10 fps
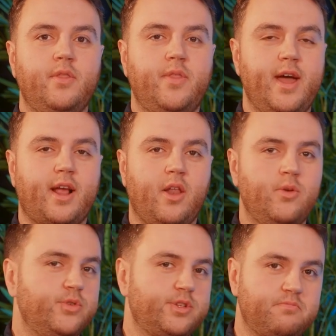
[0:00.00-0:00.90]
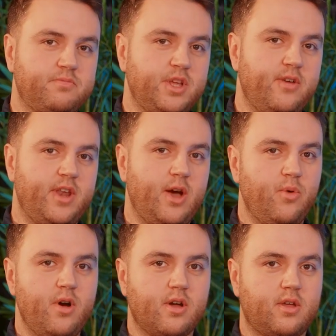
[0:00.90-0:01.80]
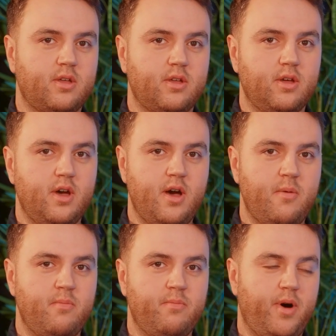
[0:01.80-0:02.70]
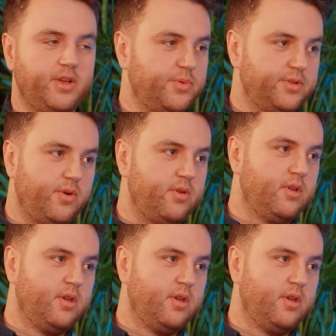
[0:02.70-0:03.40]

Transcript: their closed server network passwords on.